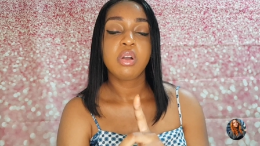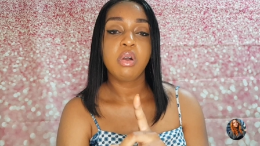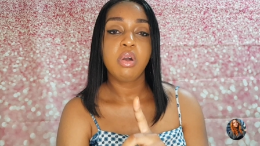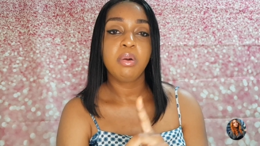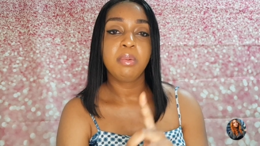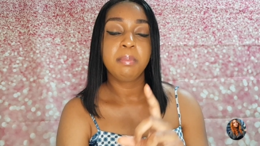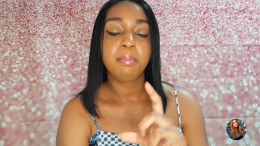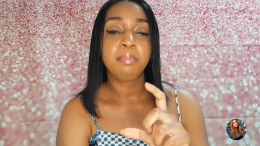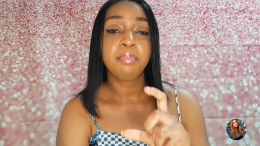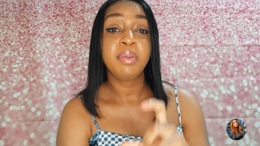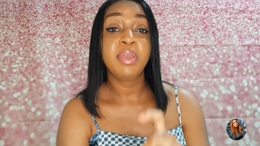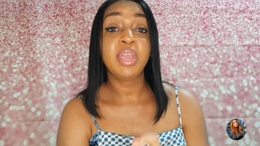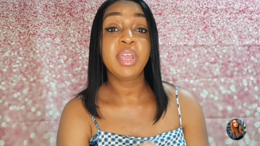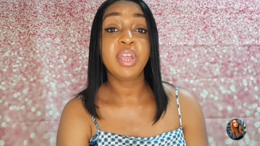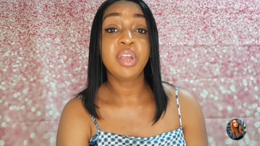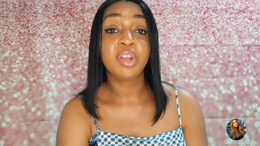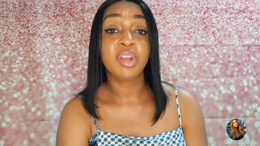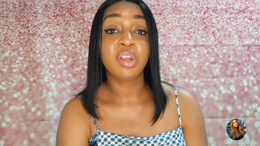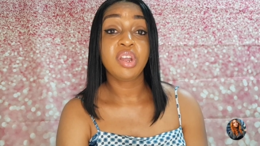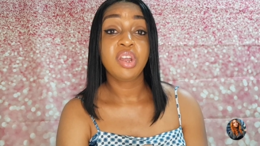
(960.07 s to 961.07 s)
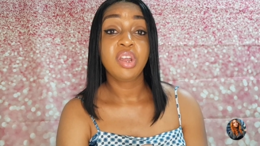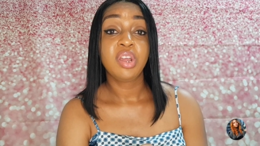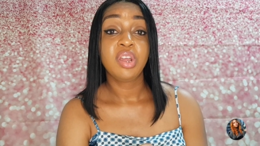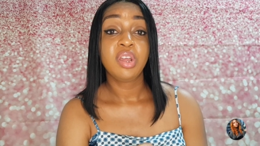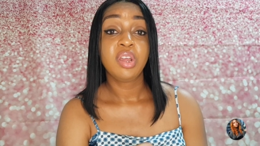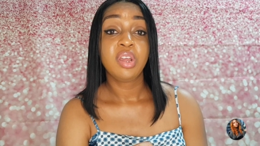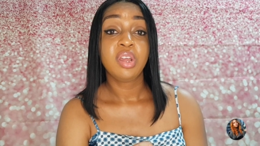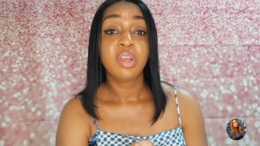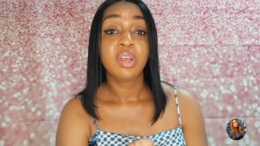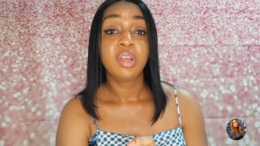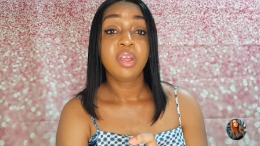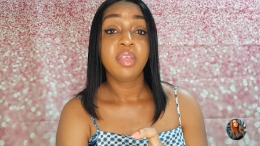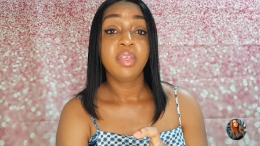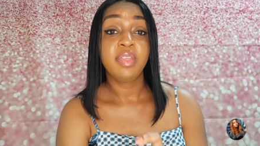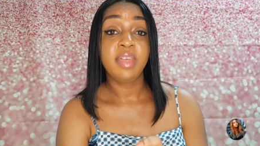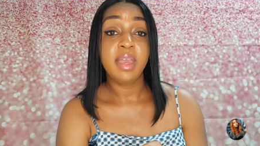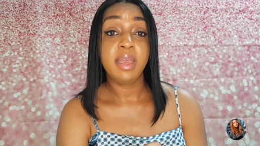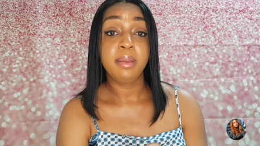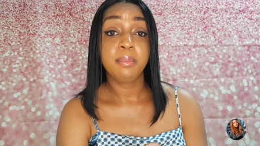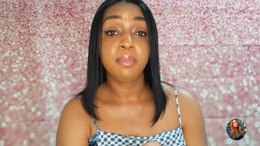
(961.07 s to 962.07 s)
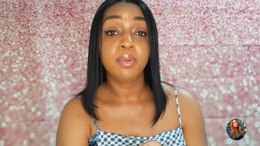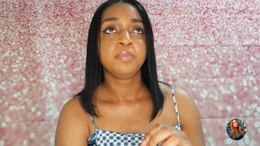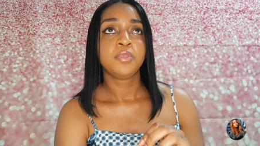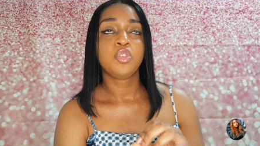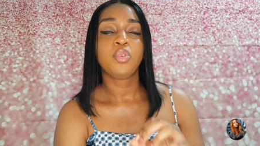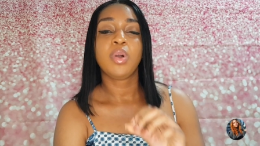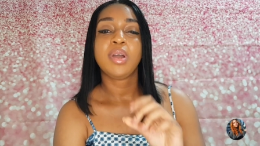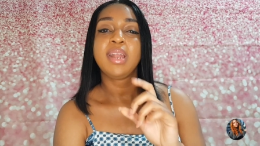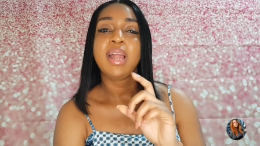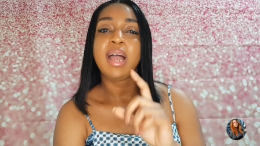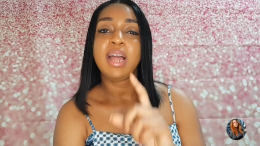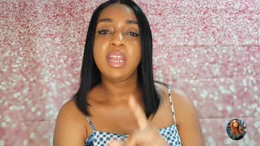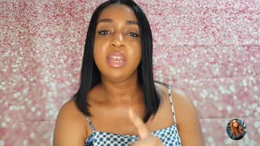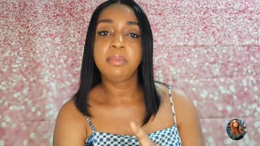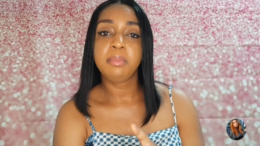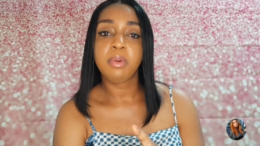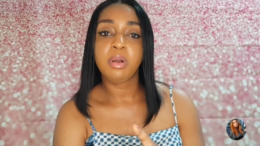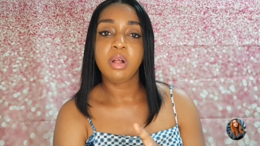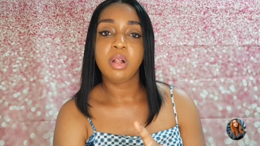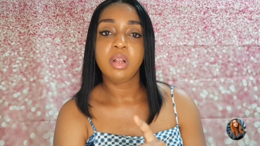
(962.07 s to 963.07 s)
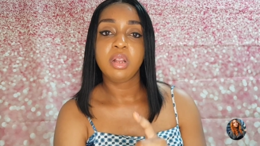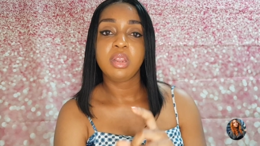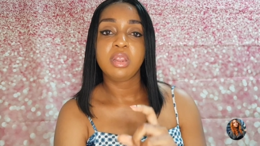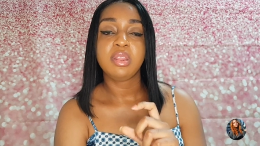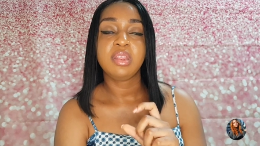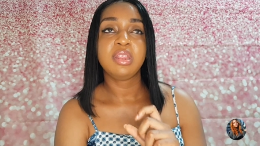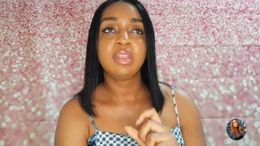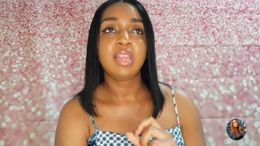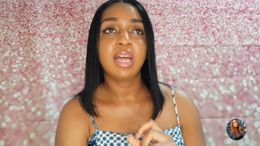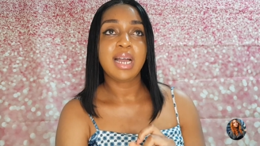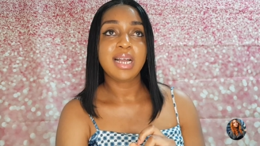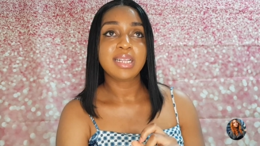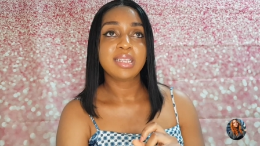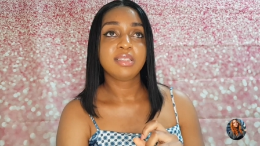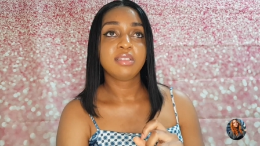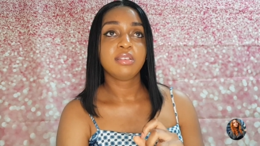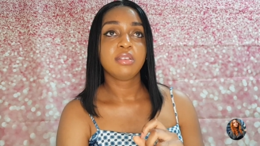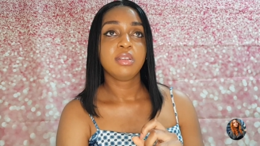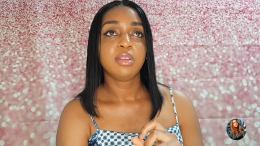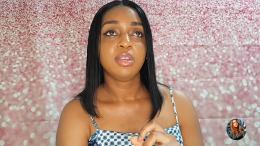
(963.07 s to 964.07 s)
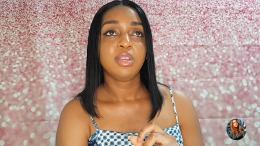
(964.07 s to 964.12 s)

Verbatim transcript: compare them to an animal that